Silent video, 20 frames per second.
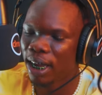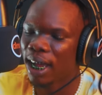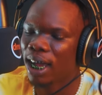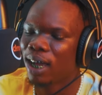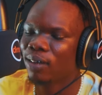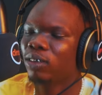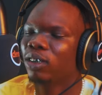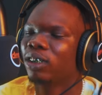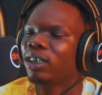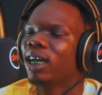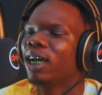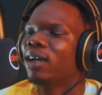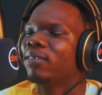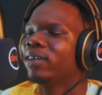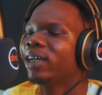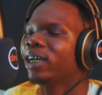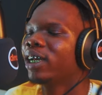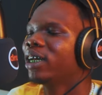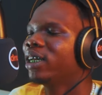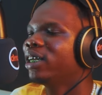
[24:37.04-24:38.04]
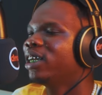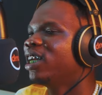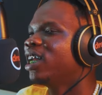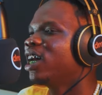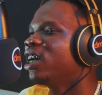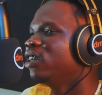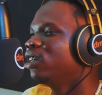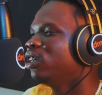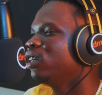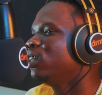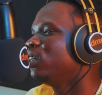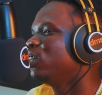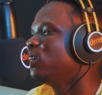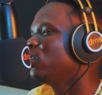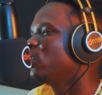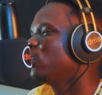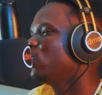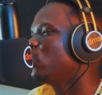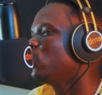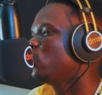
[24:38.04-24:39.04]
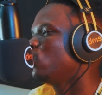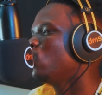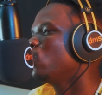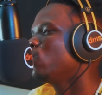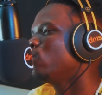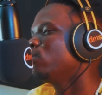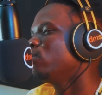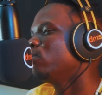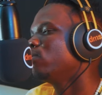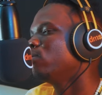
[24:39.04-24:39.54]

I have to have like another sort of